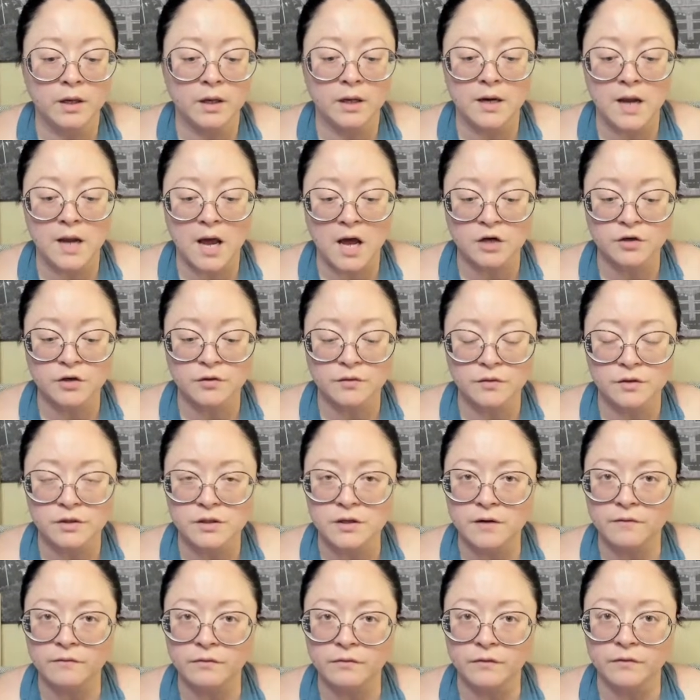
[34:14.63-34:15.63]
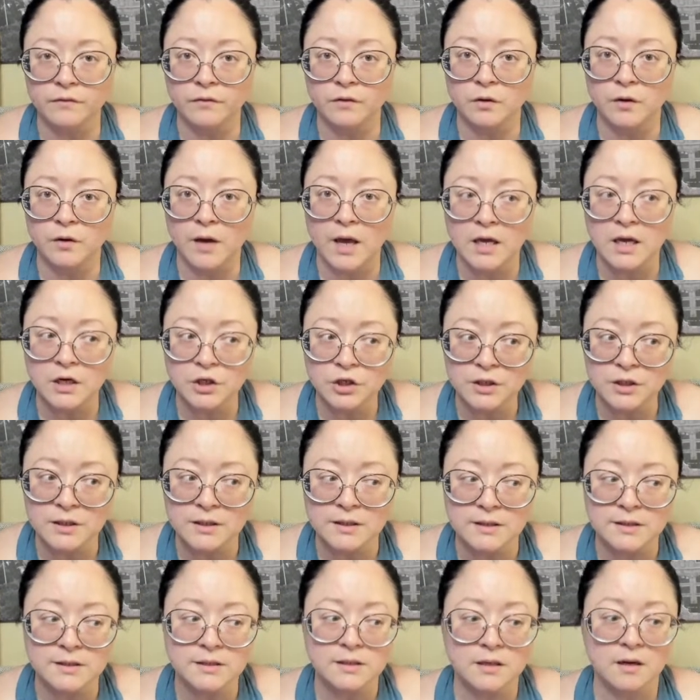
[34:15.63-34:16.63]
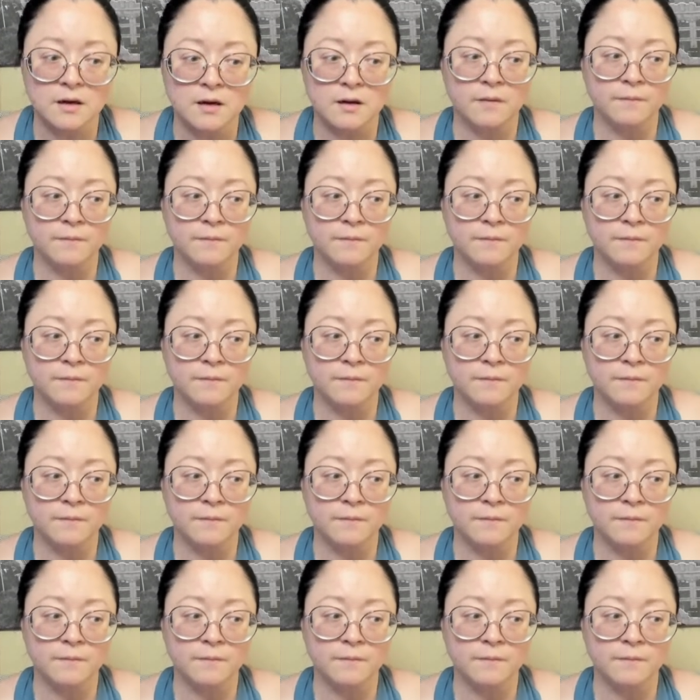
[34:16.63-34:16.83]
in Nashville. There's several different locations.